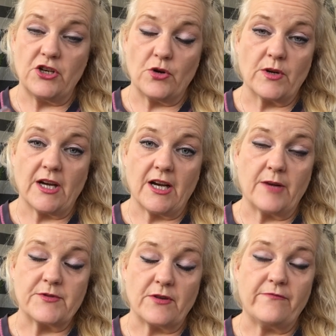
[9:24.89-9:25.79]
no
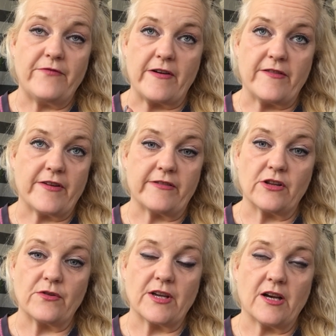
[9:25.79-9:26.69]
carbs, or very, very
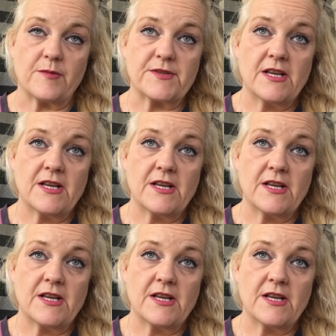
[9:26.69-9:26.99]
low carbs.